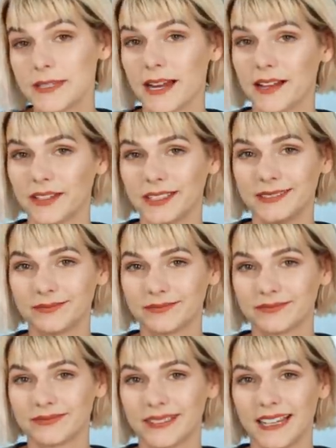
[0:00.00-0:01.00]
Styler,
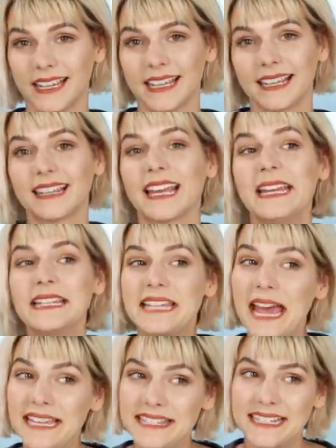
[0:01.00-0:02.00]
lady
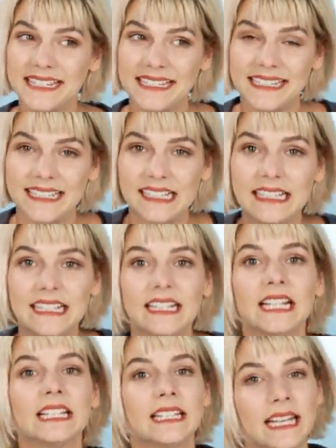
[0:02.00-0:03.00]
tested,
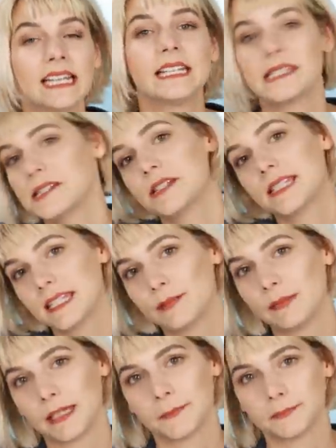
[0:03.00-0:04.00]
Lady's still sleepy.